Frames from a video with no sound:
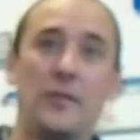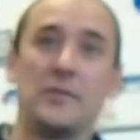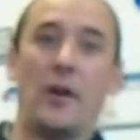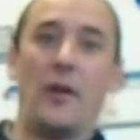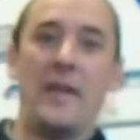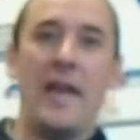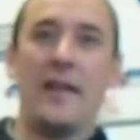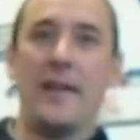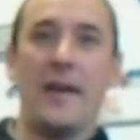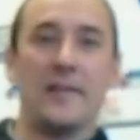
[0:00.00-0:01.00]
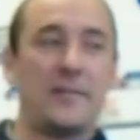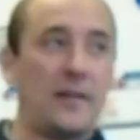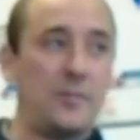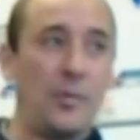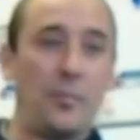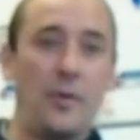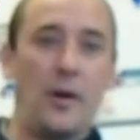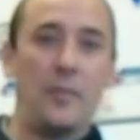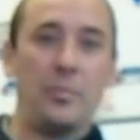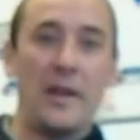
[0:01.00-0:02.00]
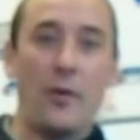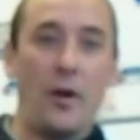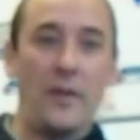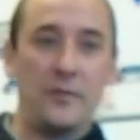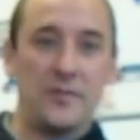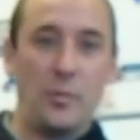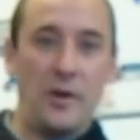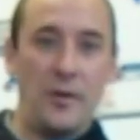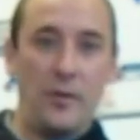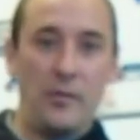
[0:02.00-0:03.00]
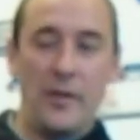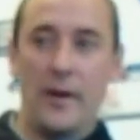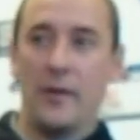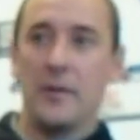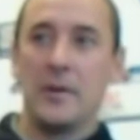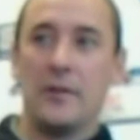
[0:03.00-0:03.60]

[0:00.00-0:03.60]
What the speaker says: You saw the ADA accessible playground that just went in over there.